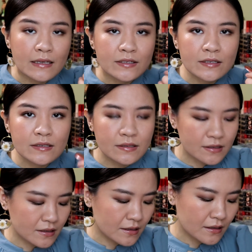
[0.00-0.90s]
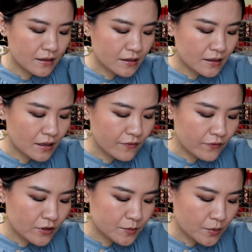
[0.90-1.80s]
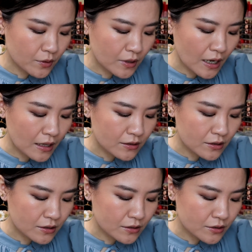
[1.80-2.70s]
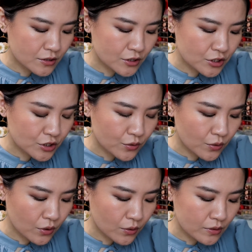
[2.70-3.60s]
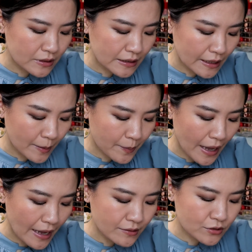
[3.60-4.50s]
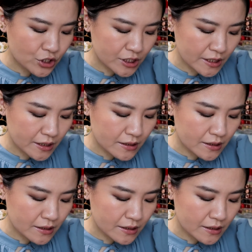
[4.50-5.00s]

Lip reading: this is the Convertible color Dual Lip and Cheek